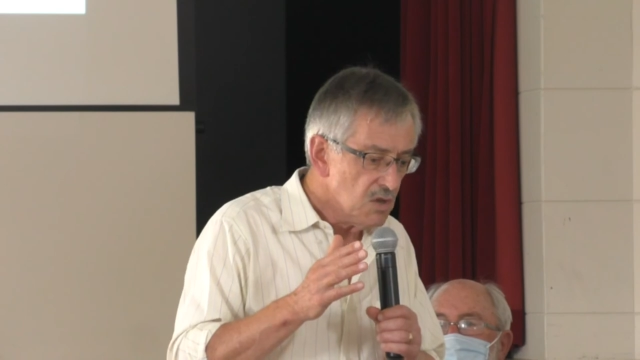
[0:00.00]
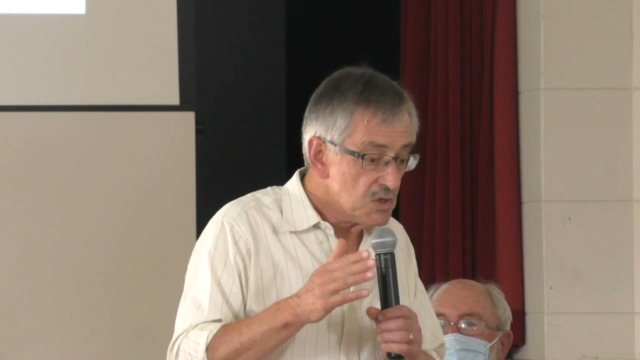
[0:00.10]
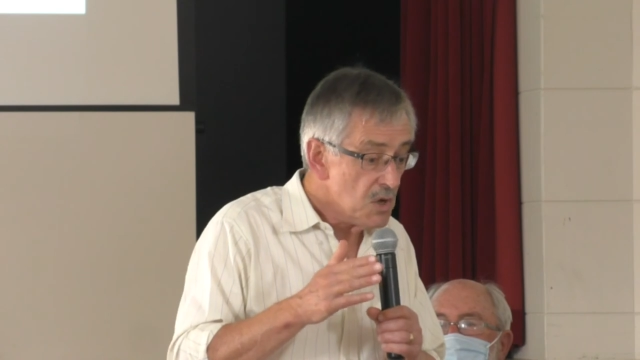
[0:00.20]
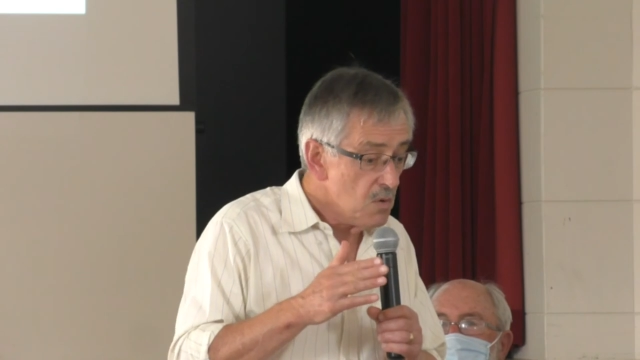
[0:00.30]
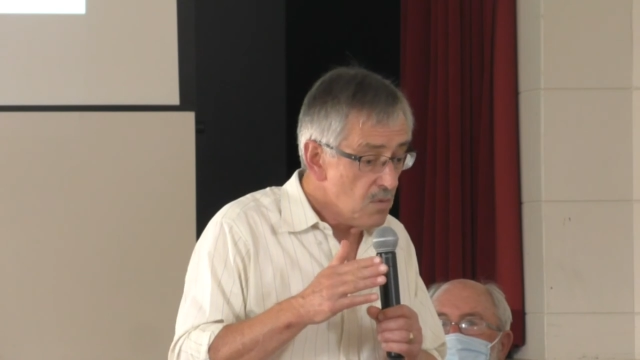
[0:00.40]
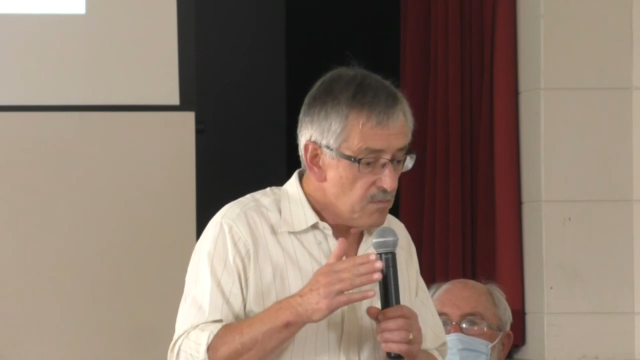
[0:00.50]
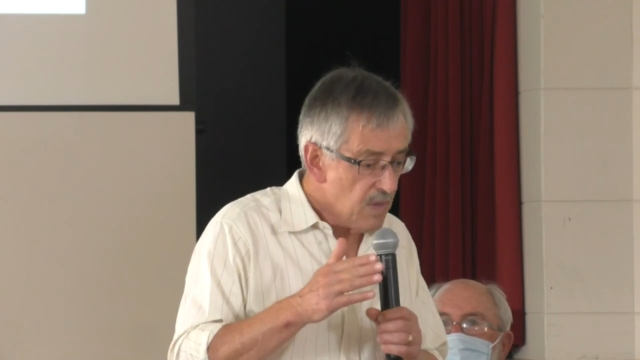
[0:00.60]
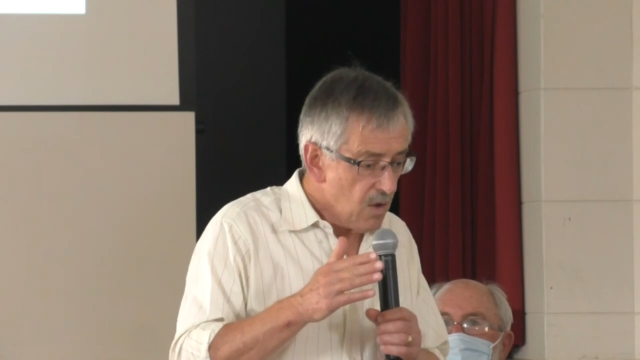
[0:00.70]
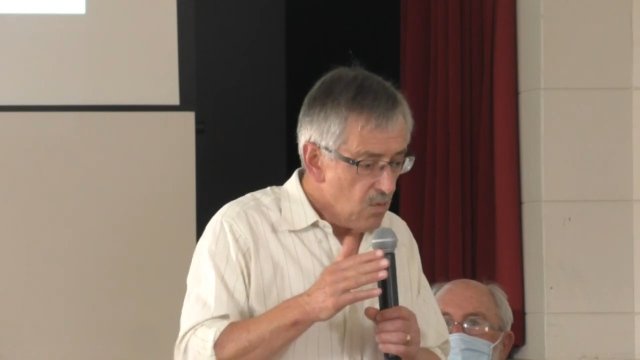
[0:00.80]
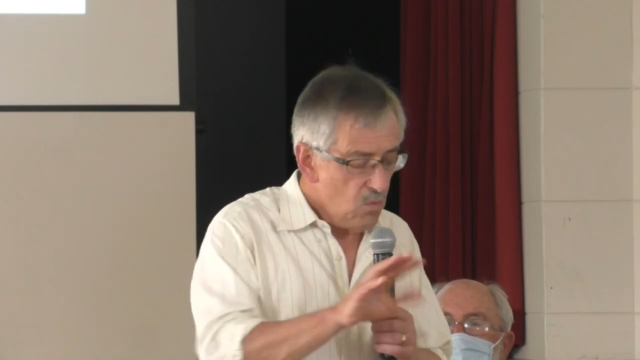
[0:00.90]
so
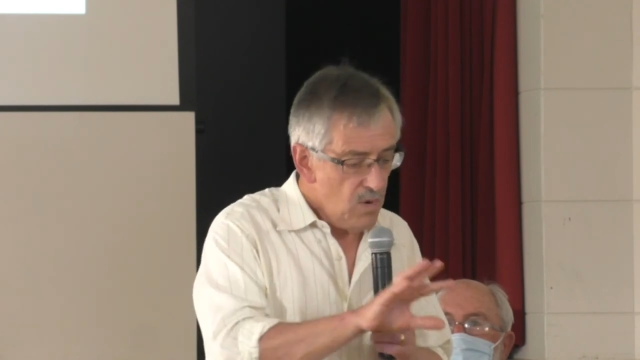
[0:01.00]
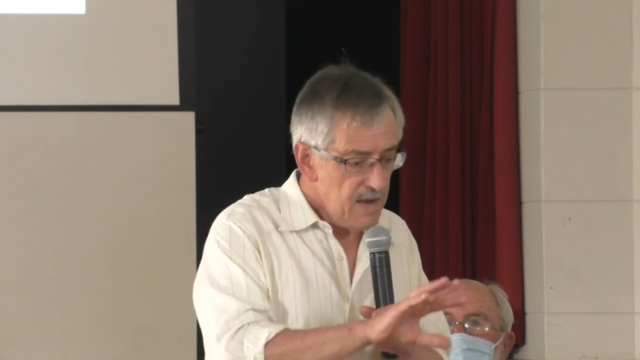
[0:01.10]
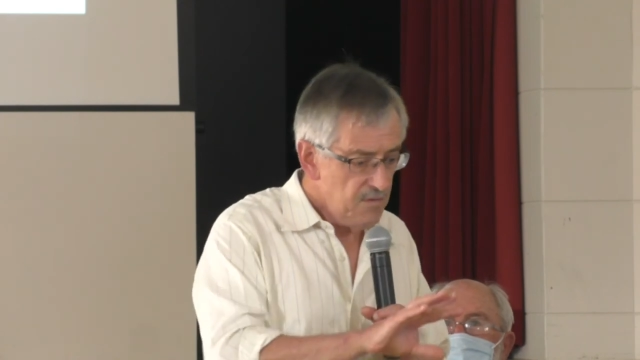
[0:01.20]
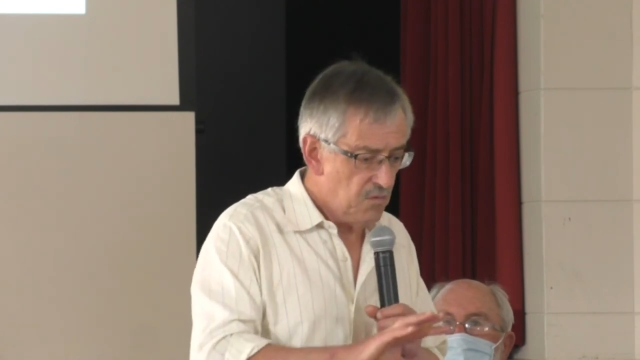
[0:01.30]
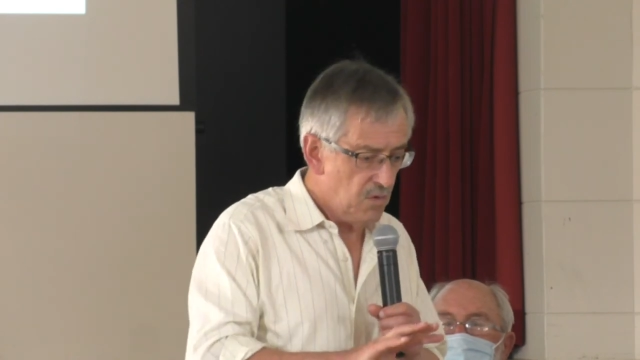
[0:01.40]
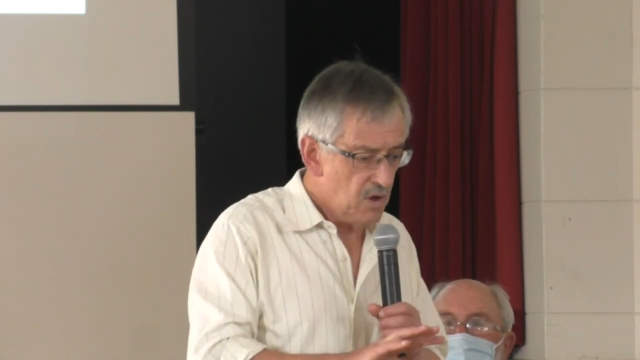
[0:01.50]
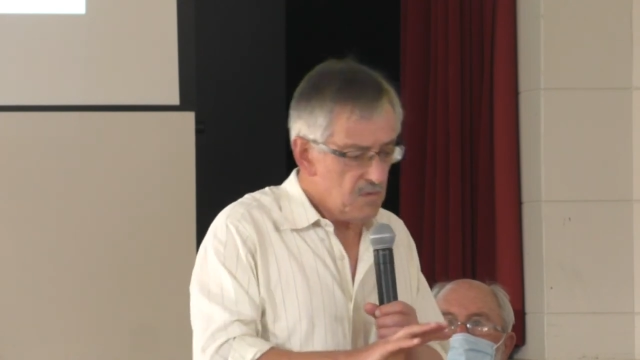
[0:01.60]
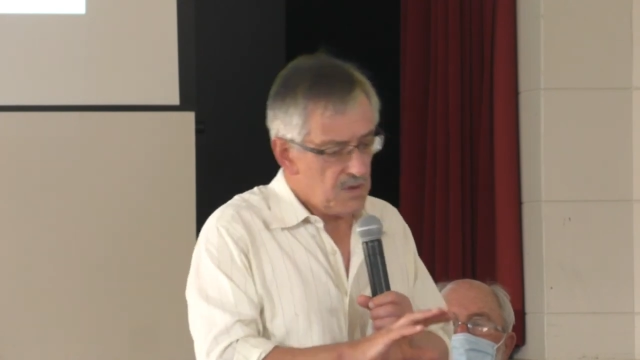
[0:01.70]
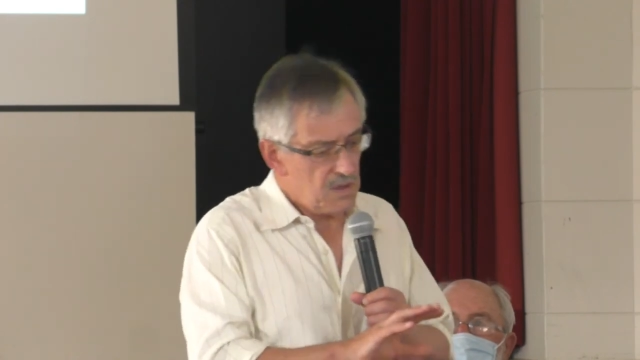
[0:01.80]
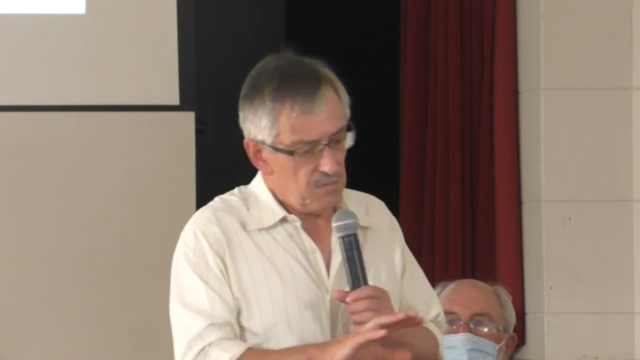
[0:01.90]
we've,
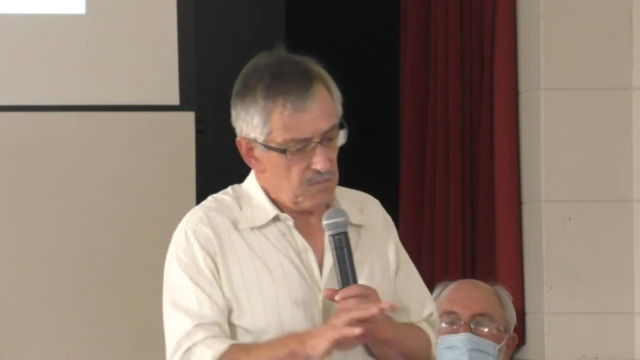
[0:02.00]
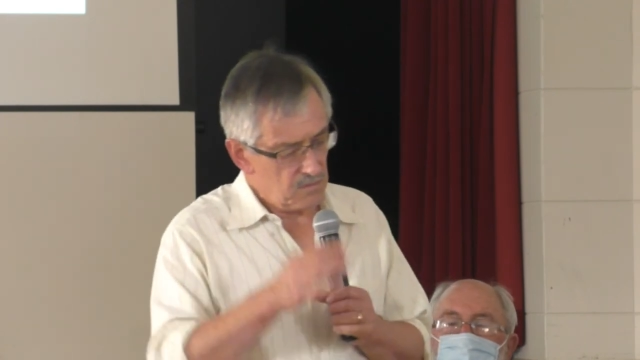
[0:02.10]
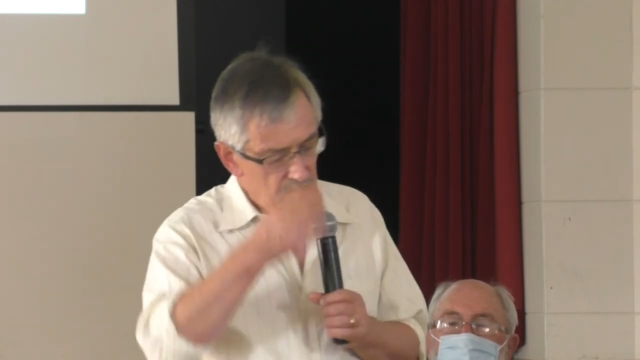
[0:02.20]
over